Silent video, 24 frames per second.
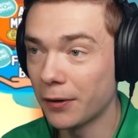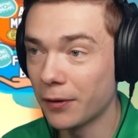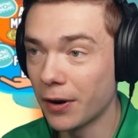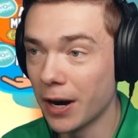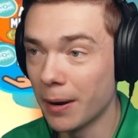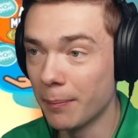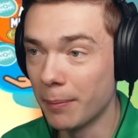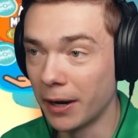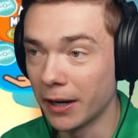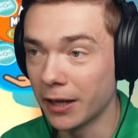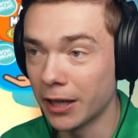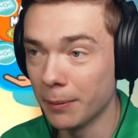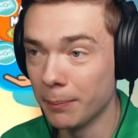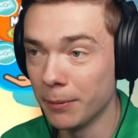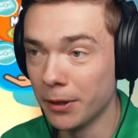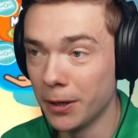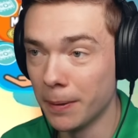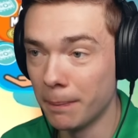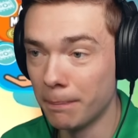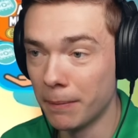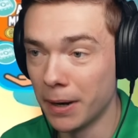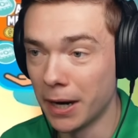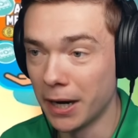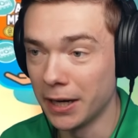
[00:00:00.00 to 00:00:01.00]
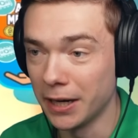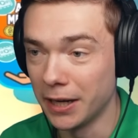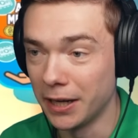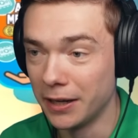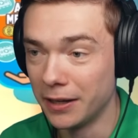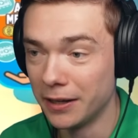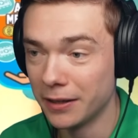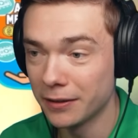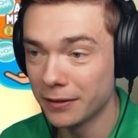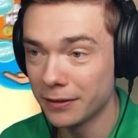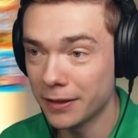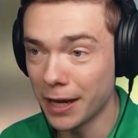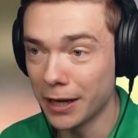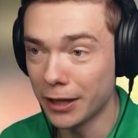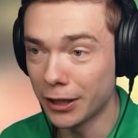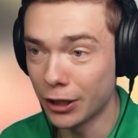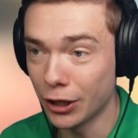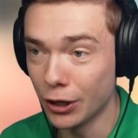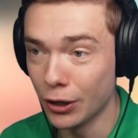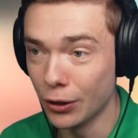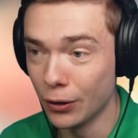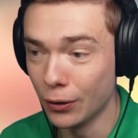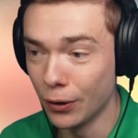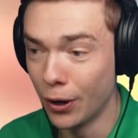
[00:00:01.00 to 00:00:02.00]
grandma, give me your money. Thank
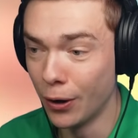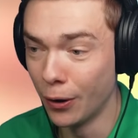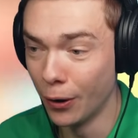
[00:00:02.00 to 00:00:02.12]
you.